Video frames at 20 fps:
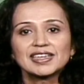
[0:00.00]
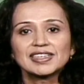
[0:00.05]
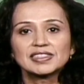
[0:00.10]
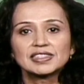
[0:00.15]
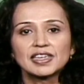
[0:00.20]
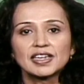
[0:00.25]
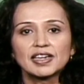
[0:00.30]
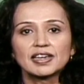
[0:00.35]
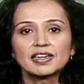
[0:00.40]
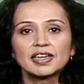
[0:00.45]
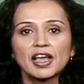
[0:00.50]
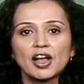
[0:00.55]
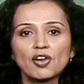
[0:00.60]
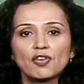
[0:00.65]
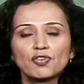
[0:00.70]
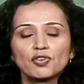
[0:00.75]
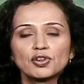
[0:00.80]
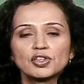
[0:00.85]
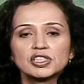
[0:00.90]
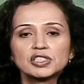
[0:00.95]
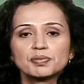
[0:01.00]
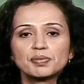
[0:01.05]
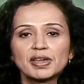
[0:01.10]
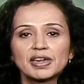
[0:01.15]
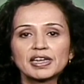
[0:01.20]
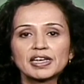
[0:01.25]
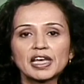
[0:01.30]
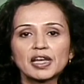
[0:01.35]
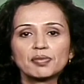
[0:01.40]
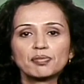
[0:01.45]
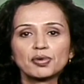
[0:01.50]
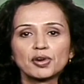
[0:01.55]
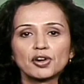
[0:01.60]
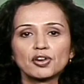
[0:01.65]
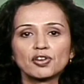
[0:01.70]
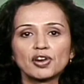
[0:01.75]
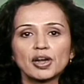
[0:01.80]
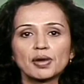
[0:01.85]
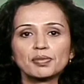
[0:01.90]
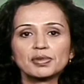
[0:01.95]
I said, California's Medicaid
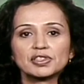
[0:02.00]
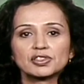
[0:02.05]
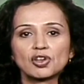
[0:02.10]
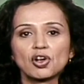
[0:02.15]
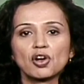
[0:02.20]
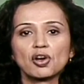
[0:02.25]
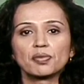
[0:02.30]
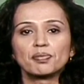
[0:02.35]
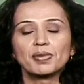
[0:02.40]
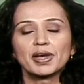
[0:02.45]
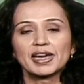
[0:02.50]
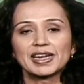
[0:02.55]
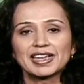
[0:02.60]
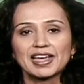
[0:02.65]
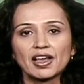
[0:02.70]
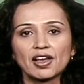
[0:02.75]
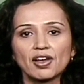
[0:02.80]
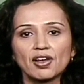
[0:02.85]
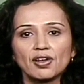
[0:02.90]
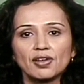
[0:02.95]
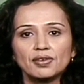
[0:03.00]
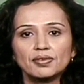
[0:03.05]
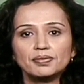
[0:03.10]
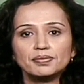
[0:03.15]
program is called Medi-Cal.